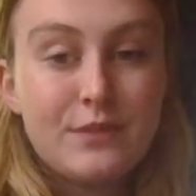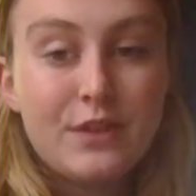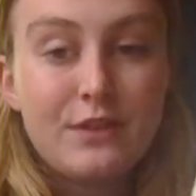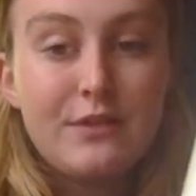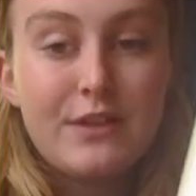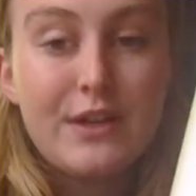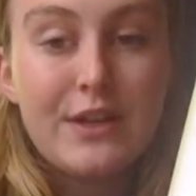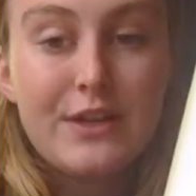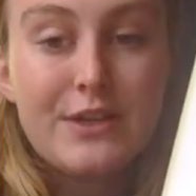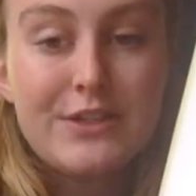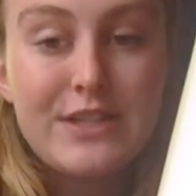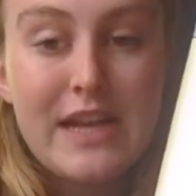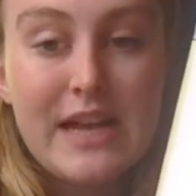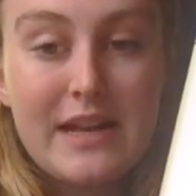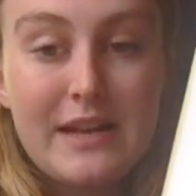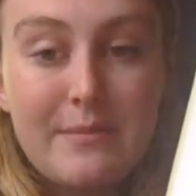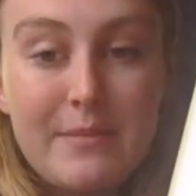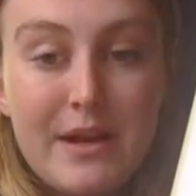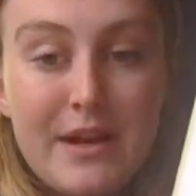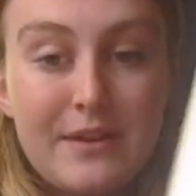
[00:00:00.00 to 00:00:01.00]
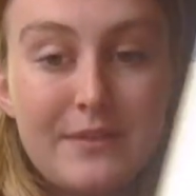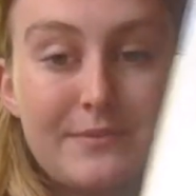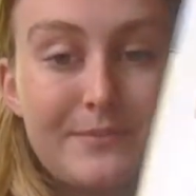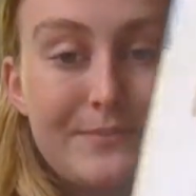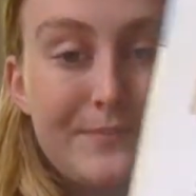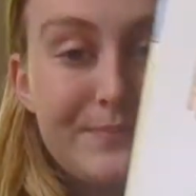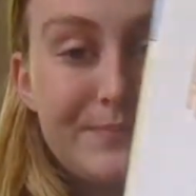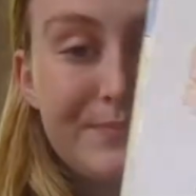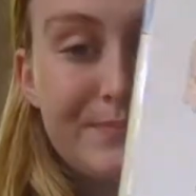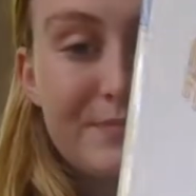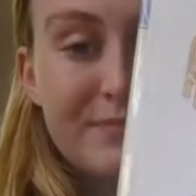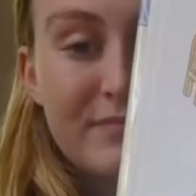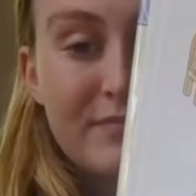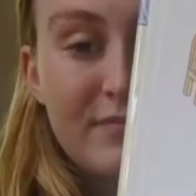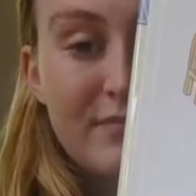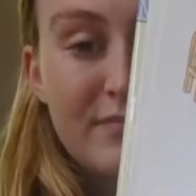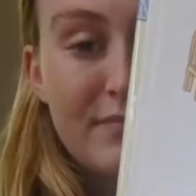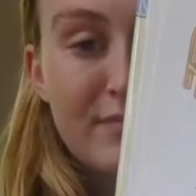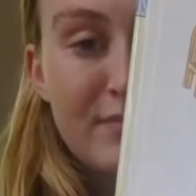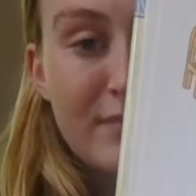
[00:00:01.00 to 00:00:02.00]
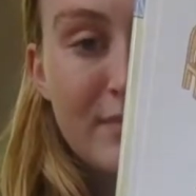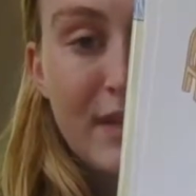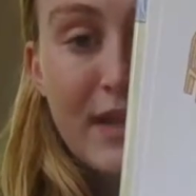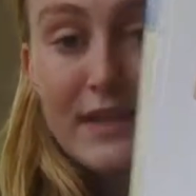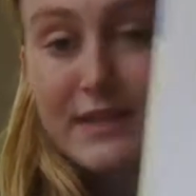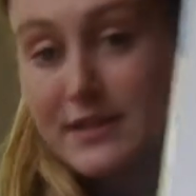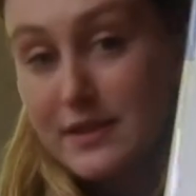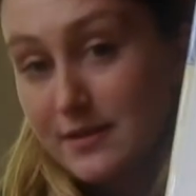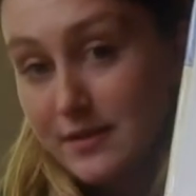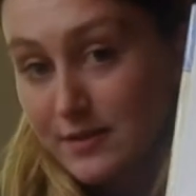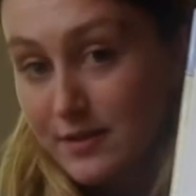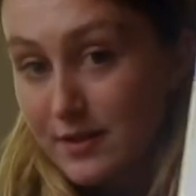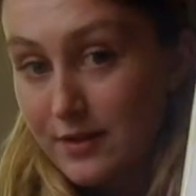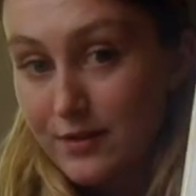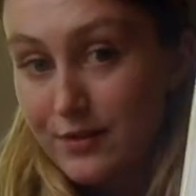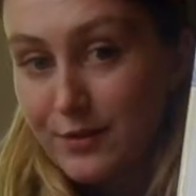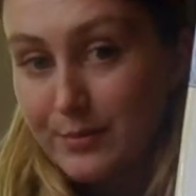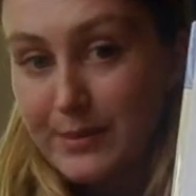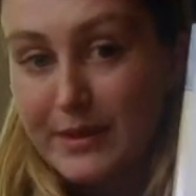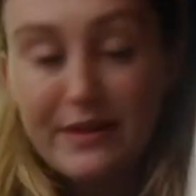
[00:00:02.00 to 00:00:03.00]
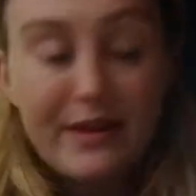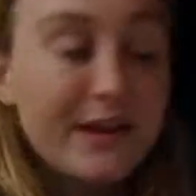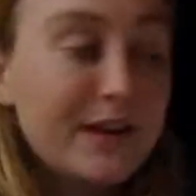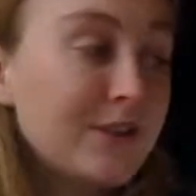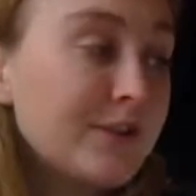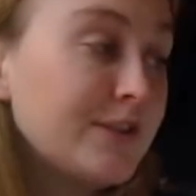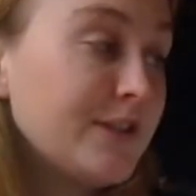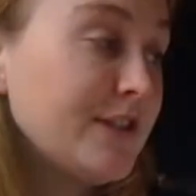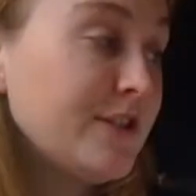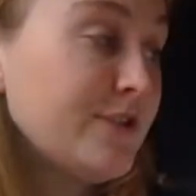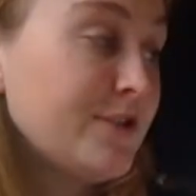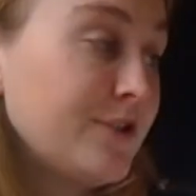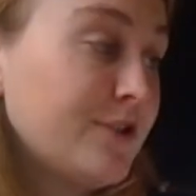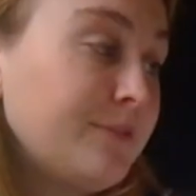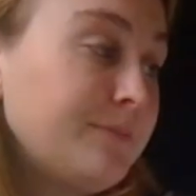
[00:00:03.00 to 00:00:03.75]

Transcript: Look at her teddy bear. That does look a little bit like her teacher.